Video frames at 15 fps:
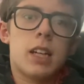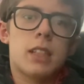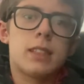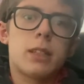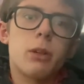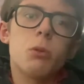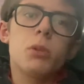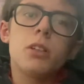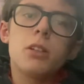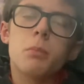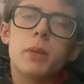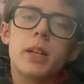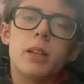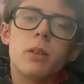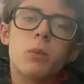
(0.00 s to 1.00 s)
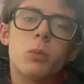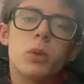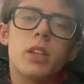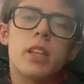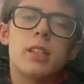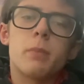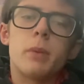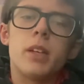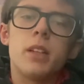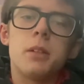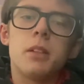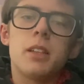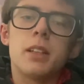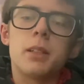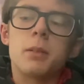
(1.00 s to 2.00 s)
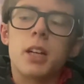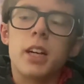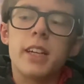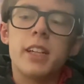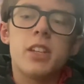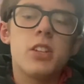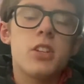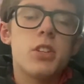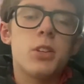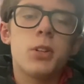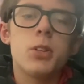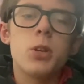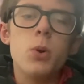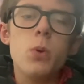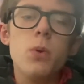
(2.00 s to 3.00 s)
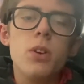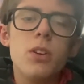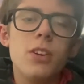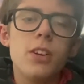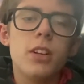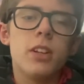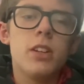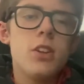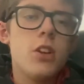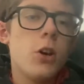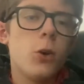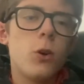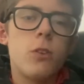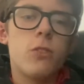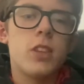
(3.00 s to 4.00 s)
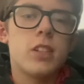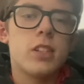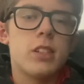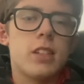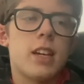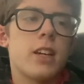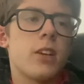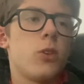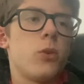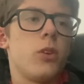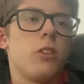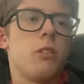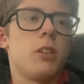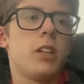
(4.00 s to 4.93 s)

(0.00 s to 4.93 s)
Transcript: Now I will admit with this bit that I don't know if this is accurate.